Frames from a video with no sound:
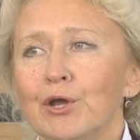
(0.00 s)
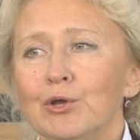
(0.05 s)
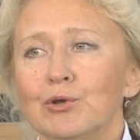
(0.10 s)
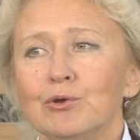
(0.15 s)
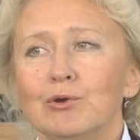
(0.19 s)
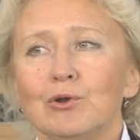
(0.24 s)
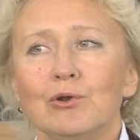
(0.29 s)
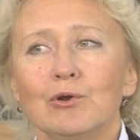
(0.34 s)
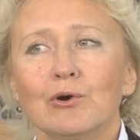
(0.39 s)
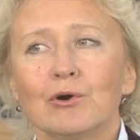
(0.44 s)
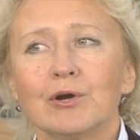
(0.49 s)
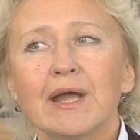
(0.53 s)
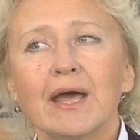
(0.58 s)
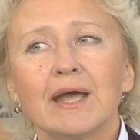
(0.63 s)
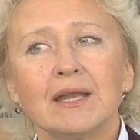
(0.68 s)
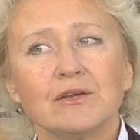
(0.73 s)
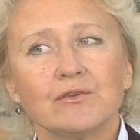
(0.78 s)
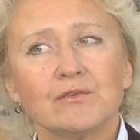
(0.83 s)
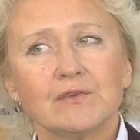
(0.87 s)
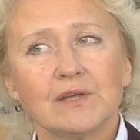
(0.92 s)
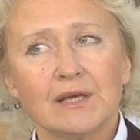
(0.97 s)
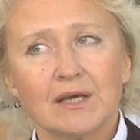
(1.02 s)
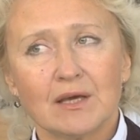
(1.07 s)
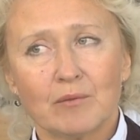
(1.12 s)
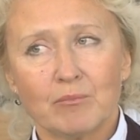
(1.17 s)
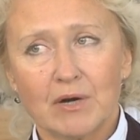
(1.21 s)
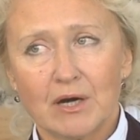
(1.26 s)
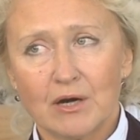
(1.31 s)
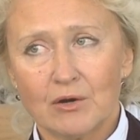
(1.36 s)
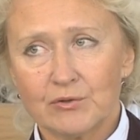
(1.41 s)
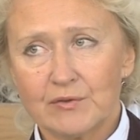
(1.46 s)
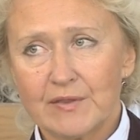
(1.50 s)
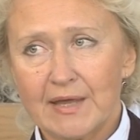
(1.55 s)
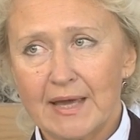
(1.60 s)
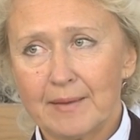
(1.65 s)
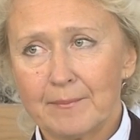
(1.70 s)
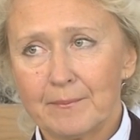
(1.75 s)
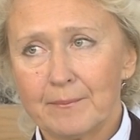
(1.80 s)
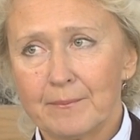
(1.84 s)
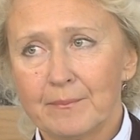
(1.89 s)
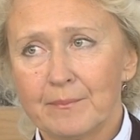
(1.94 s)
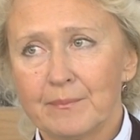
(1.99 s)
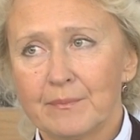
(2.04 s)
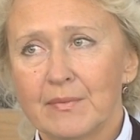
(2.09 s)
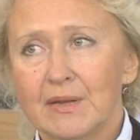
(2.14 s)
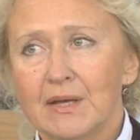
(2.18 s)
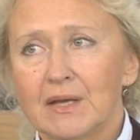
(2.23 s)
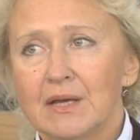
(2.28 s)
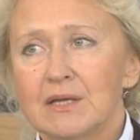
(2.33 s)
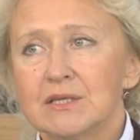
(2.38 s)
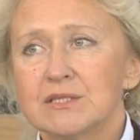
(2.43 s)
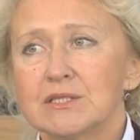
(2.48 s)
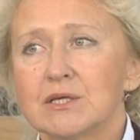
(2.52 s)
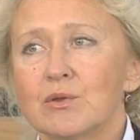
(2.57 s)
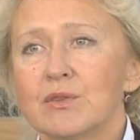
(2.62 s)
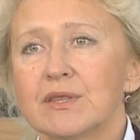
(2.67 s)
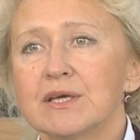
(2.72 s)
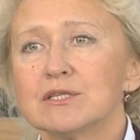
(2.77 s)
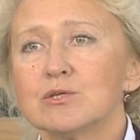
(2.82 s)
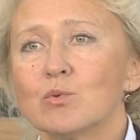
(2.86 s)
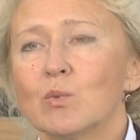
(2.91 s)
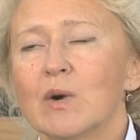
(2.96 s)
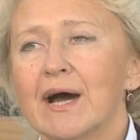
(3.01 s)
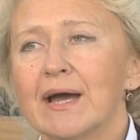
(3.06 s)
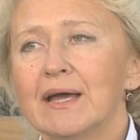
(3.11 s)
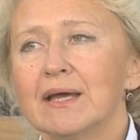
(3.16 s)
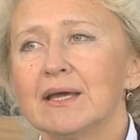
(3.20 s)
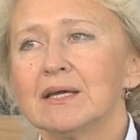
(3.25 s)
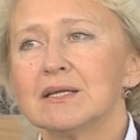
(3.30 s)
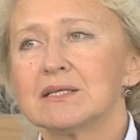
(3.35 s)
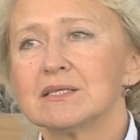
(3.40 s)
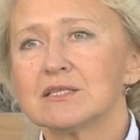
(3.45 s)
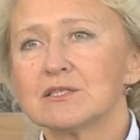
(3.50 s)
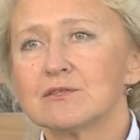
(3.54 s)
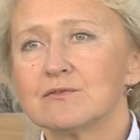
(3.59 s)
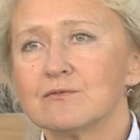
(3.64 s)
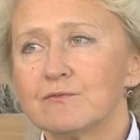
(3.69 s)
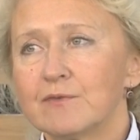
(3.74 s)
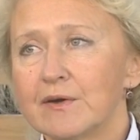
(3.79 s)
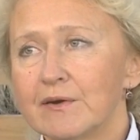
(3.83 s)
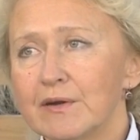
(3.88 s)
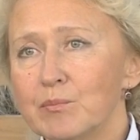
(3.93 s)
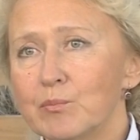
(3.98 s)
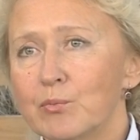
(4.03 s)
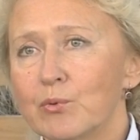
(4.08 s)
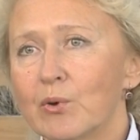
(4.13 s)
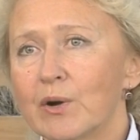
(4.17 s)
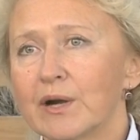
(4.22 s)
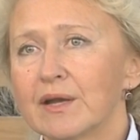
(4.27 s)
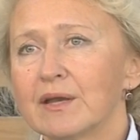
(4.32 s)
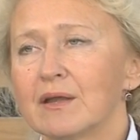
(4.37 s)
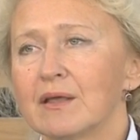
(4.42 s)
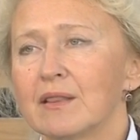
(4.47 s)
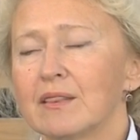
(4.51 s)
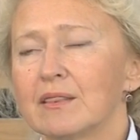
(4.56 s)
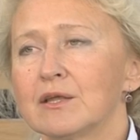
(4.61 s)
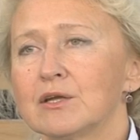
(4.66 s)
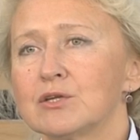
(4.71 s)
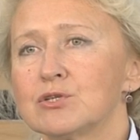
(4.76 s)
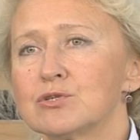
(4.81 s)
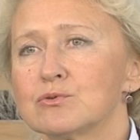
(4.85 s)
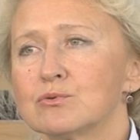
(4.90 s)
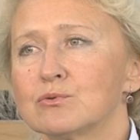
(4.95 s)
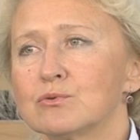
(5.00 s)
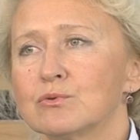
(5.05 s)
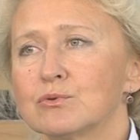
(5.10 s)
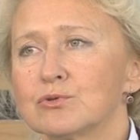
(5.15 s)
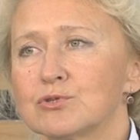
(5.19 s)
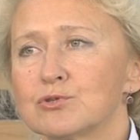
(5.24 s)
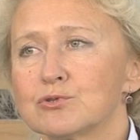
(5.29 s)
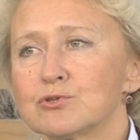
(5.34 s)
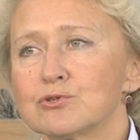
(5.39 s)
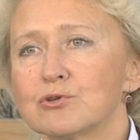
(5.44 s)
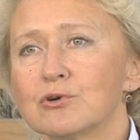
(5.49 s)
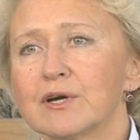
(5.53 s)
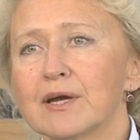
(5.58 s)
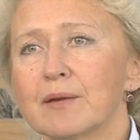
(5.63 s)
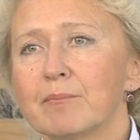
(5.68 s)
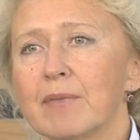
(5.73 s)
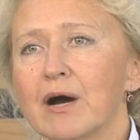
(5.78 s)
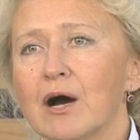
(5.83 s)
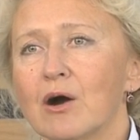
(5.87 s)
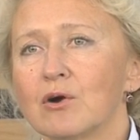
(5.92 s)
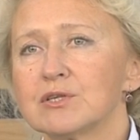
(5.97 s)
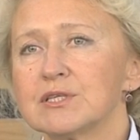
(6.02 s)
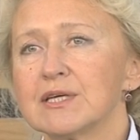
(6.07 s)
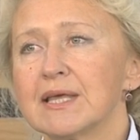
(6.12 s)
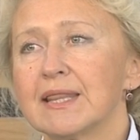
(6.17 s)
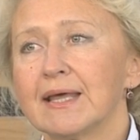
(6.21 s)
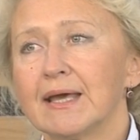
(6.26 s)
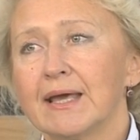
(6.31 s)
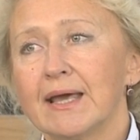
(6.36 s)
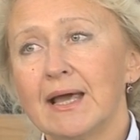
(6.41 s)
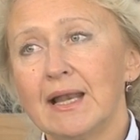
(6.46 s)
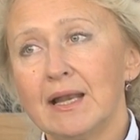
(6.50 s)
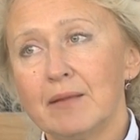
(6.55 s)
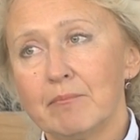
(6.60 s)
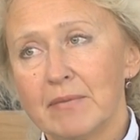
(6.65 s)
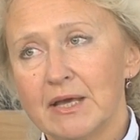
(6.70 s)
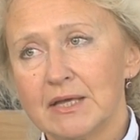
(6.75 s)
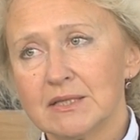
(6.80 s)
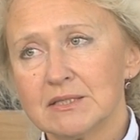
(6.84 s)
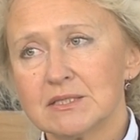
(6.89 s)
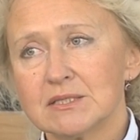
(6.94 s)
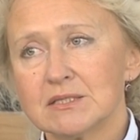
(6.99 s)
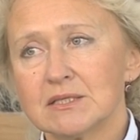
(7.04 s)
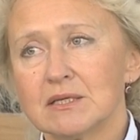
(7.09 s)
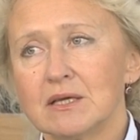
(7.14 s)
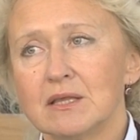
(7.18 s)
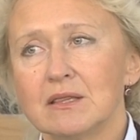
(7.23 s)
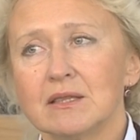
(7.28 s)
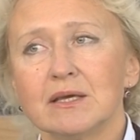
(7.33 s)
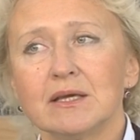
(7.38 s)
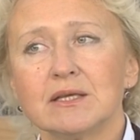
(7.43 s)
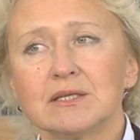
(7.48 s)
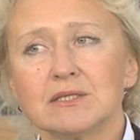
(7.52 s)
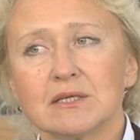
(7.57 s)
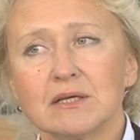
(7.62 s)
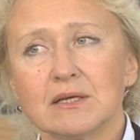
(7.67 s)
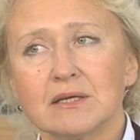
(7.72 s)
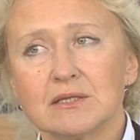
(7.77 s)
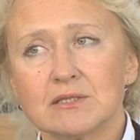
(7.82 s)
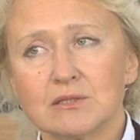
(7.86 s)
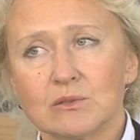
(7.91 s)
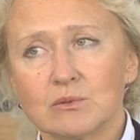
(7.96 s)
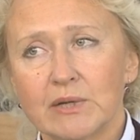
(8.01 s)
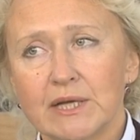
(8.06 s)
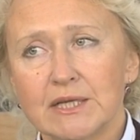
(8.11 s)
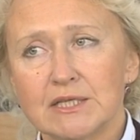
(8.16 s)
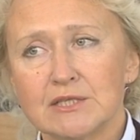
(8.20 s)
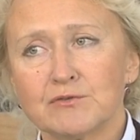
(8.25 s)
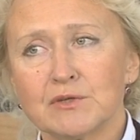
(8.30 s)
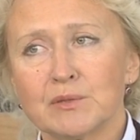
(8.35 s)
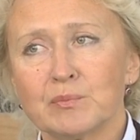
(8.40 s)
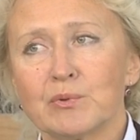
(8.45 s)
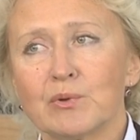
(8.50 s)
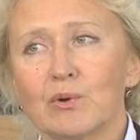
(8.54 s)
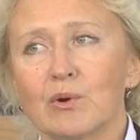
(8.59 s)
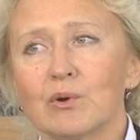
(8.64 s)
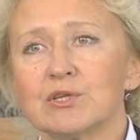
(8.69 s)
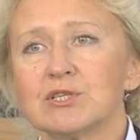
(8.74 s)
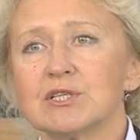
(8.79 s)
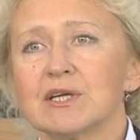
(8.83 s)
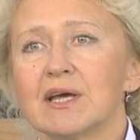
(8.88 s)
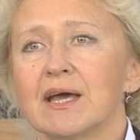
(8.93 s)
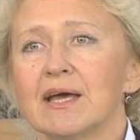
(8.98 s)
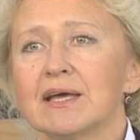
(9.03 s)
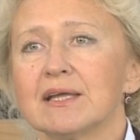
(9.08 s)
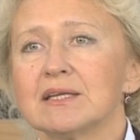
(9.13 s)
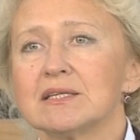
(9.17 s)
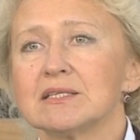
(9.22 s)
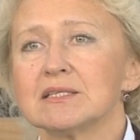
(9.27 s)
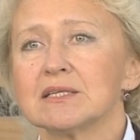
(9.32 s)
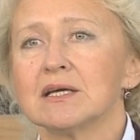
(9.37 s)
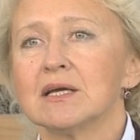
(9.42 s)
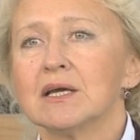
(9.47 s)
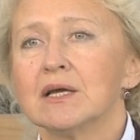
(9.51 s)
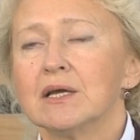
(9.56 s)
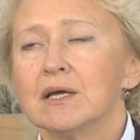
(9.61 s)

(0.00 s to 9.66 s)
you learn anything about them. So that's why it is very important to talk about the elements in the integrative approach. And